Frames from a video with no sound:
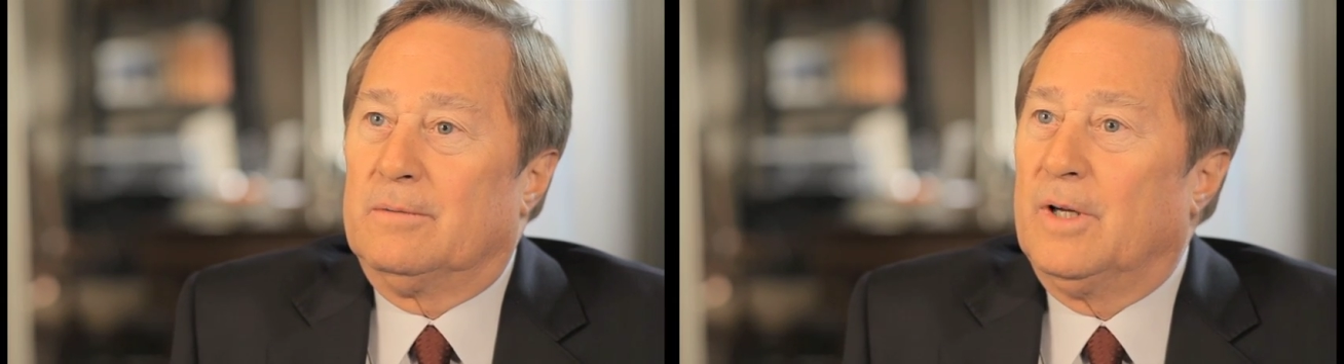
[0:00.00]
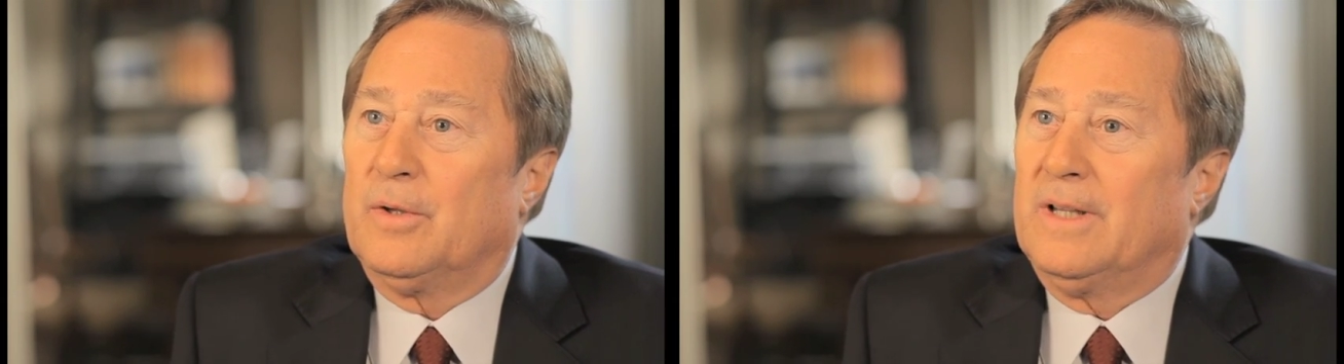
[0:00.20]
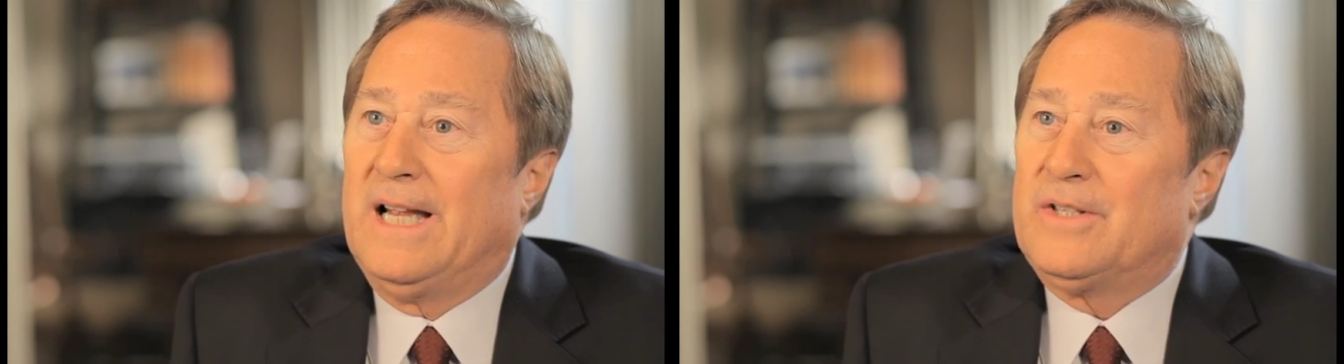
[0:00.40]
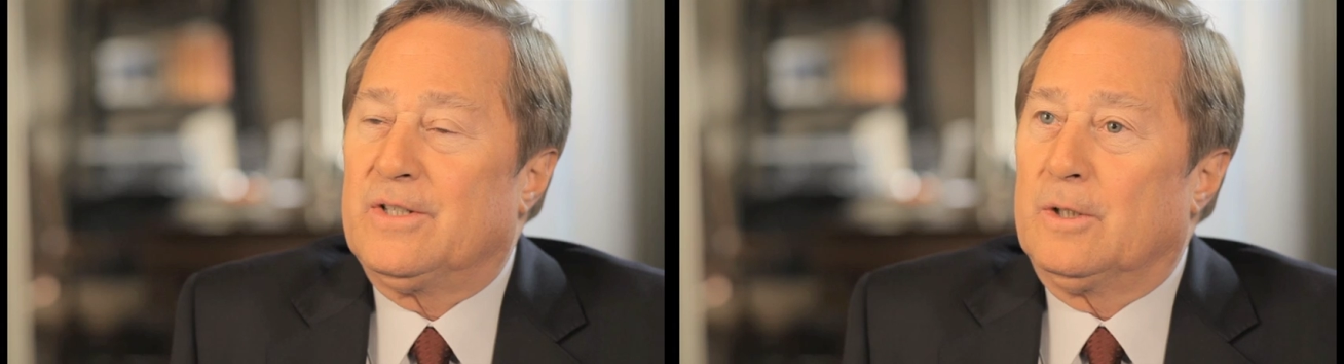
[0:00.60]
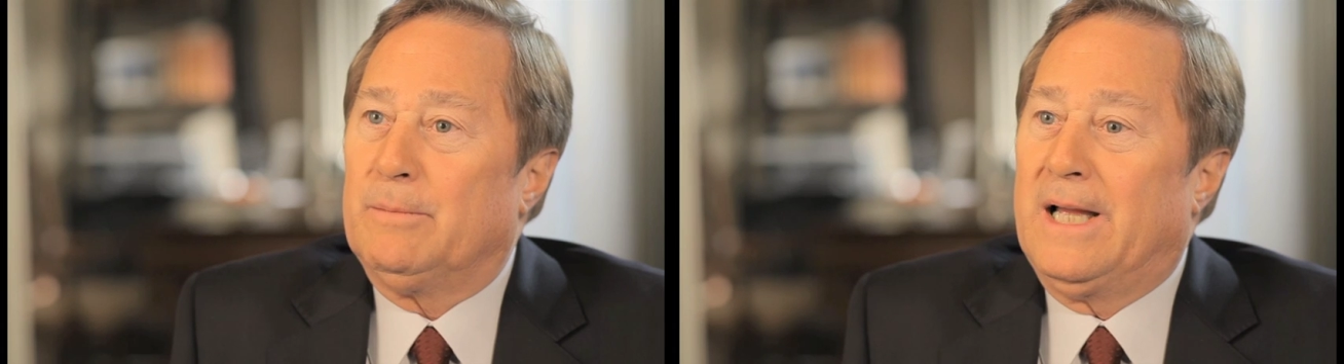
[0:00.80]
whether
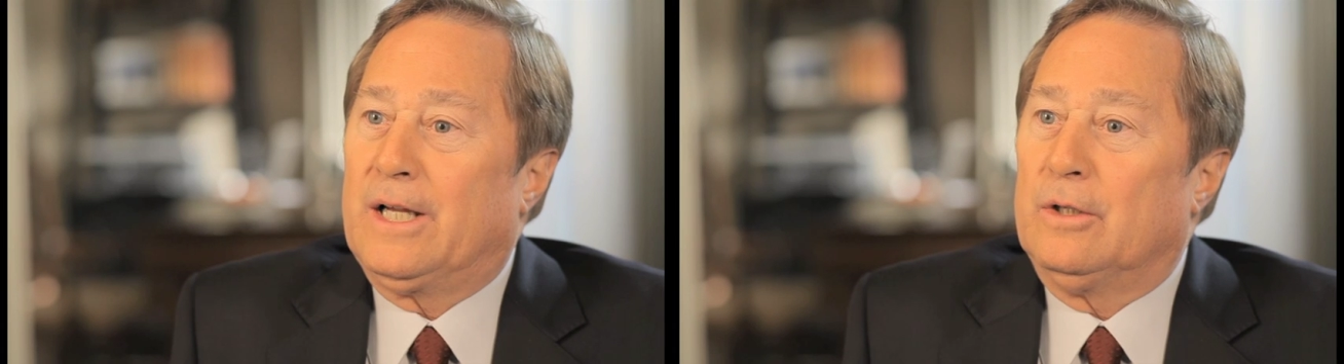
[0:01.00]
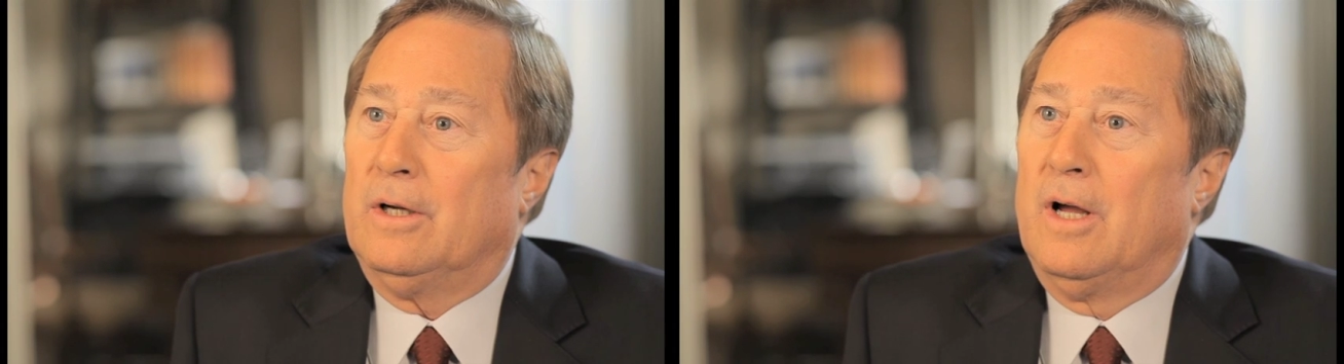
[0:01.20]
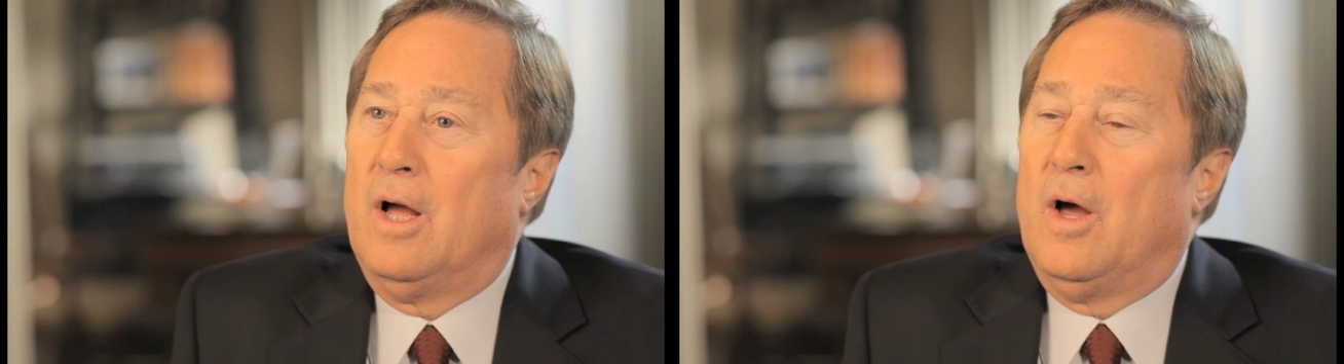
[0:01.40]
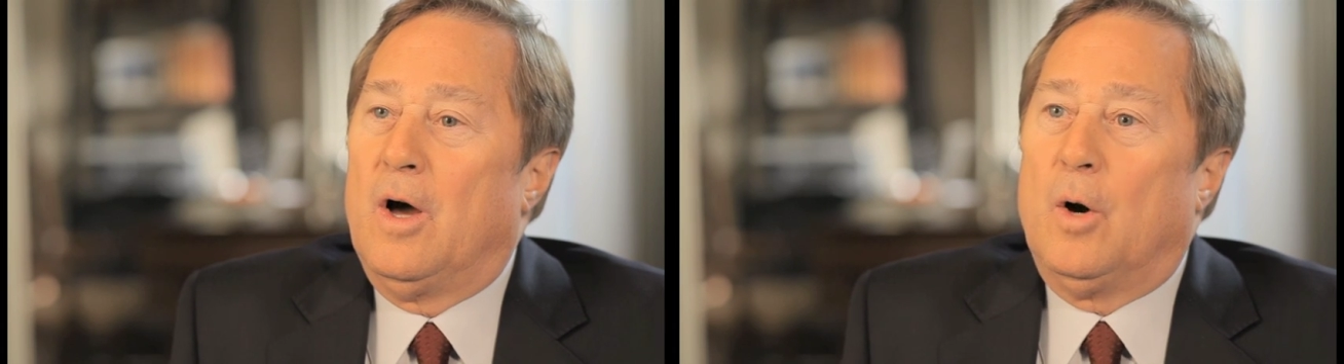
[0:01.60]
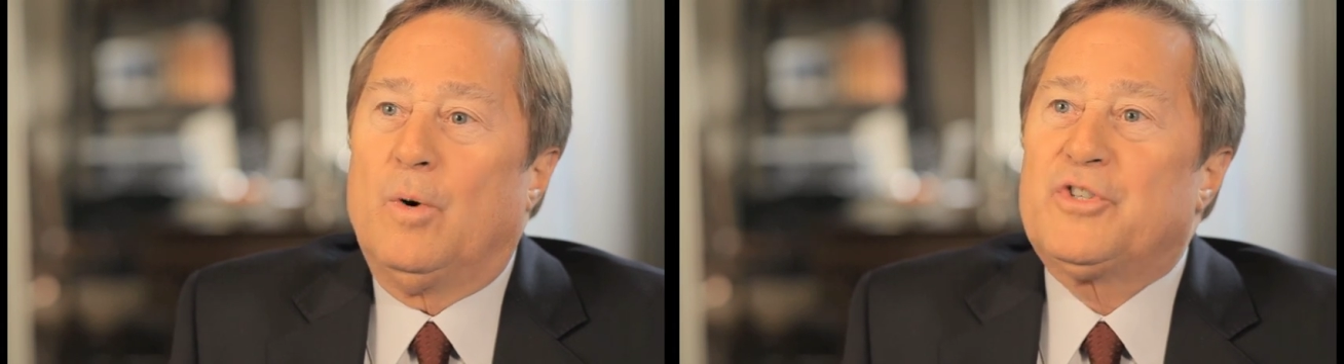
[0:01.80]
Lansing or Mackinac,
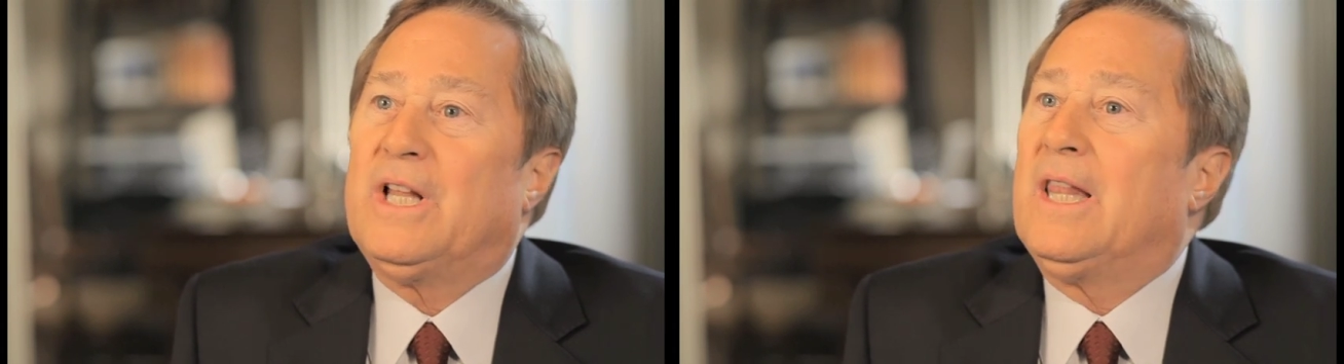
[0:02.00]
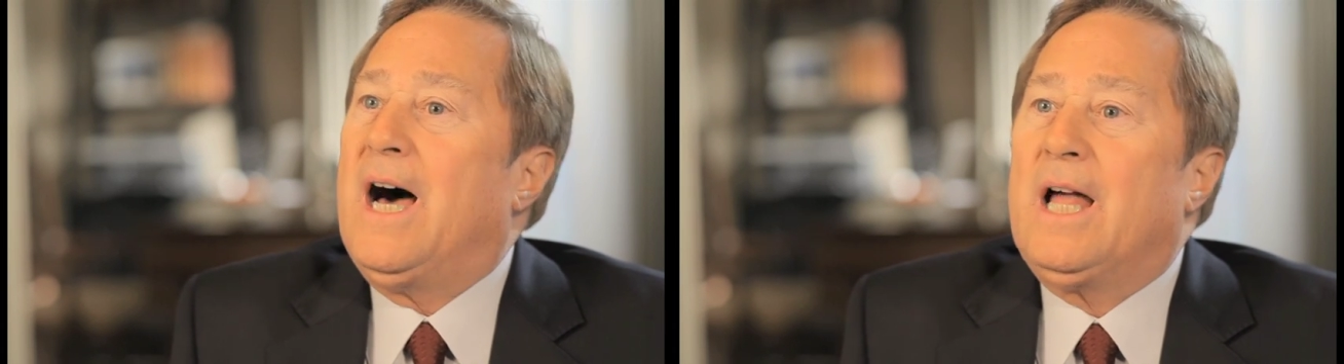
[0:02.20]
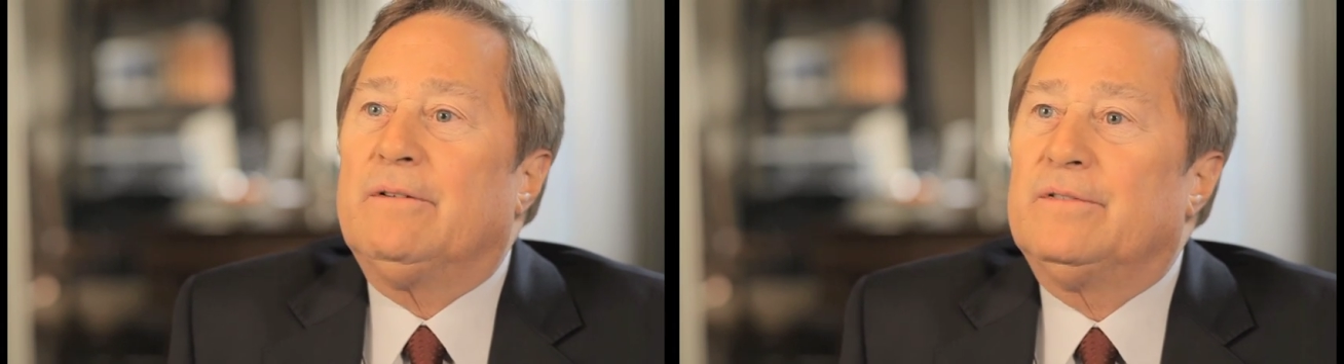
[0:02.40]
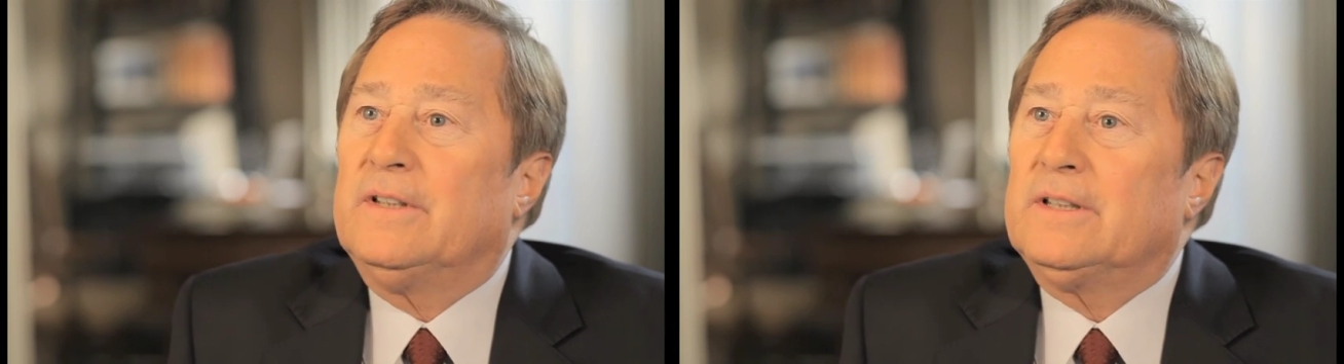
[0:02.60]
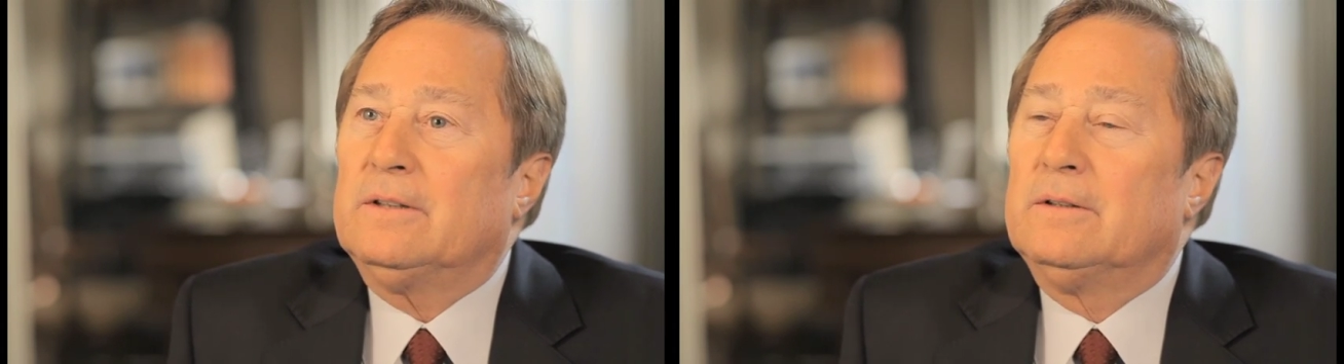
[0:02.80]
was a lot of
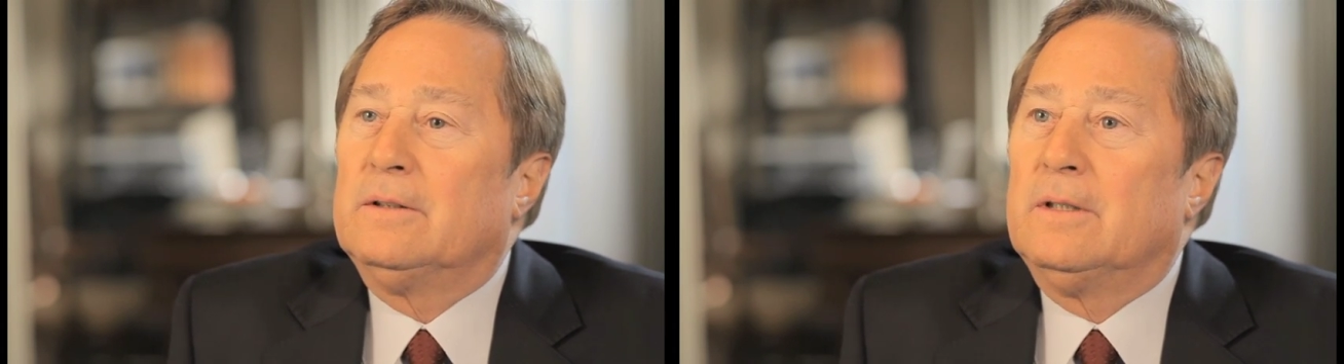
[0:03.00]
fun.